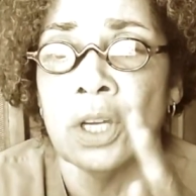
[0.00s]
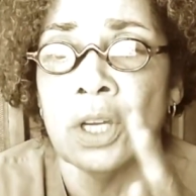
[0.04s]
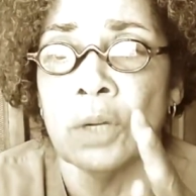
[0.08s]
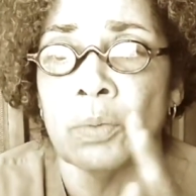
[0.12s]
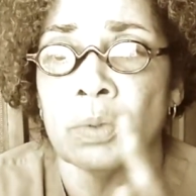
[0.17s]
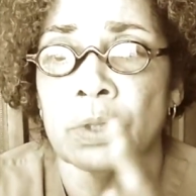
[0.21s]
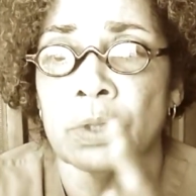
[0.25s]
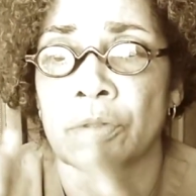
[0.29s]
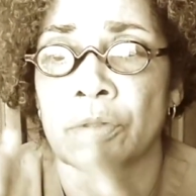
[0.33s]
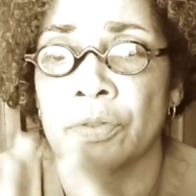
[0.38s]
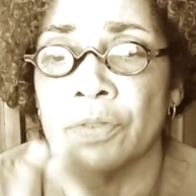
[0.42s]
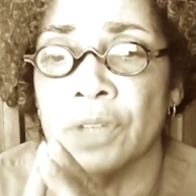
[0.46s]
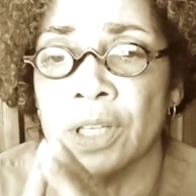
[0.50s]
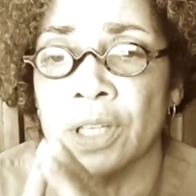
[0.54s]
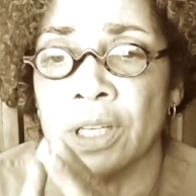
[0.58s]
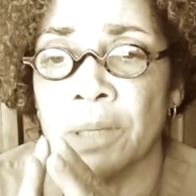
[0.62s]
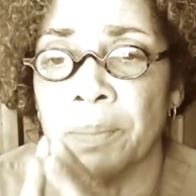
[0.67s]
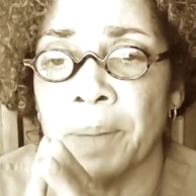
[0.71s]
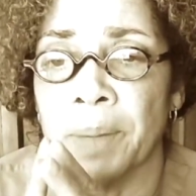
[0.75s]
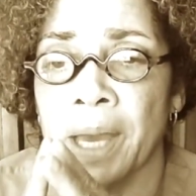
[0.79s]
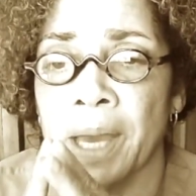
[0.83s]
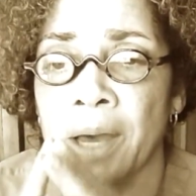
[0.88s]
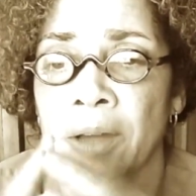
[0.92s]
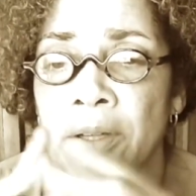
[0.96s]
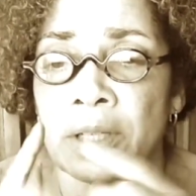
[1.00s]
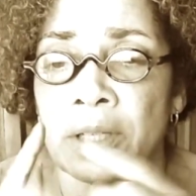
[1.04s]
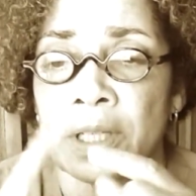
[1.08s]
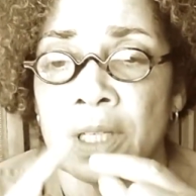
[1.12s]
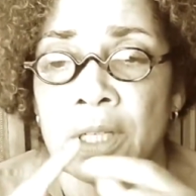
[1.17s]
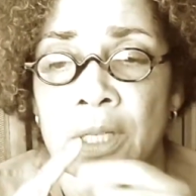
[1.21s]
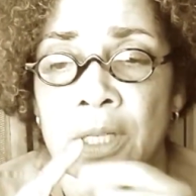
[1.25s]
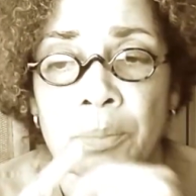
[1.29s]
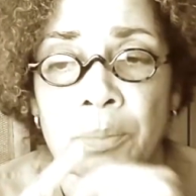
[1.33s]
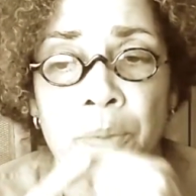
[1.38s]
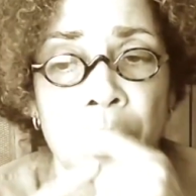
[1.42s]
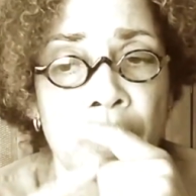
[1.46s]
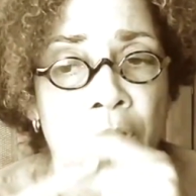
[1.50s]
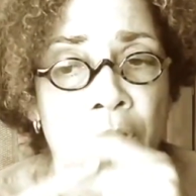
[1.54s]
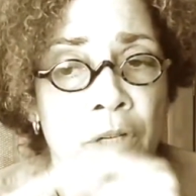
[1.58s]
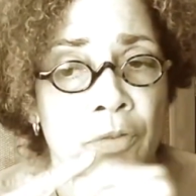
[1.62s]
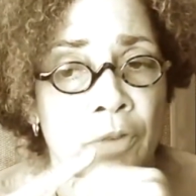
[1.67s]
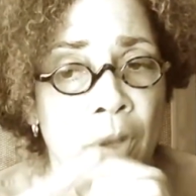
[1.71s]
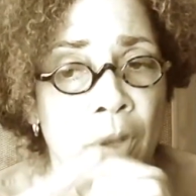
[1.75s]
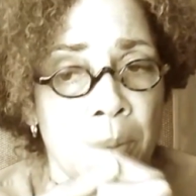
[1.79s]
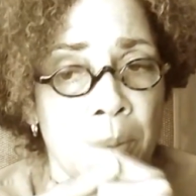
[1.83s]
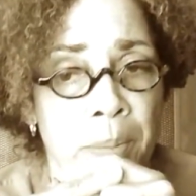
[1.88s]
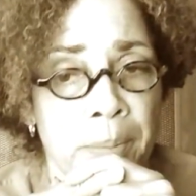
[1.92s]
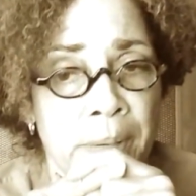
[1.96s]
When you think about putting a
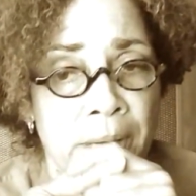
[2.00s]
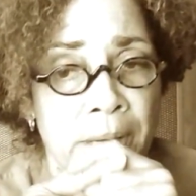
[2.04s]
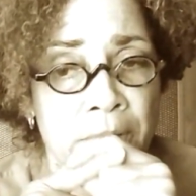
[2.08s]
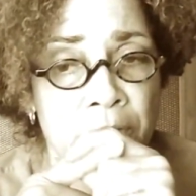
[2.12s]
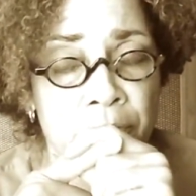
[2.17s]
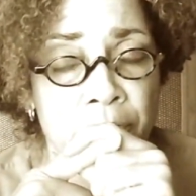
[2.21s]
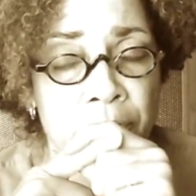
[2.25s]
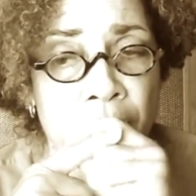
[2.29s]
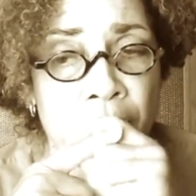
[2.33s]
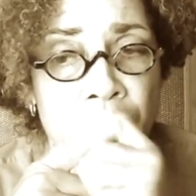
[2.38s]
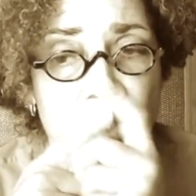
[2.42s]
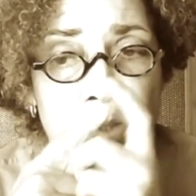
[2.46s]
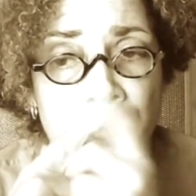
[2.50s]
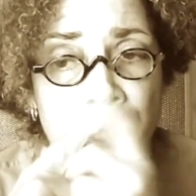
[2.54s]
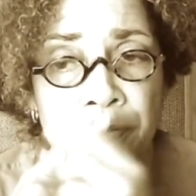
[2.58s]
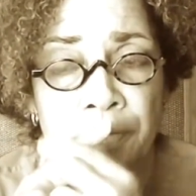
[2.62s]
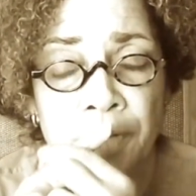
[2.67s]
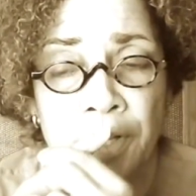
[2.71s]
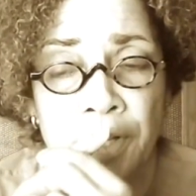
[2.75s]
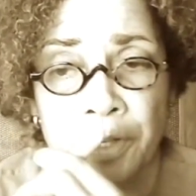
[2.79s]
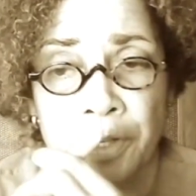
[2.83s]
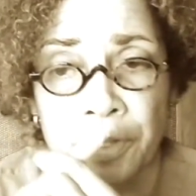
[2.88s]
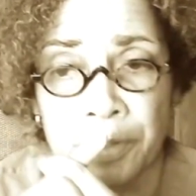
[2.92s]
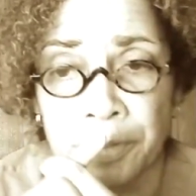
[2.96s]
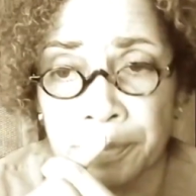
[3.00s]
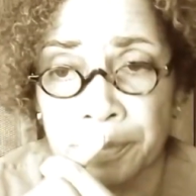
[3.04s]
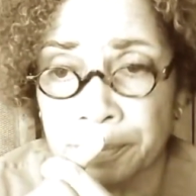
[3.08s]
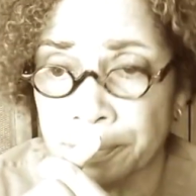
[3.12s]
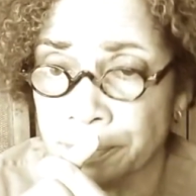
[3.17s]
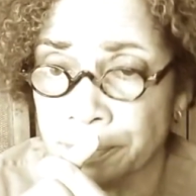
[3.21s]
rubber band around your finger,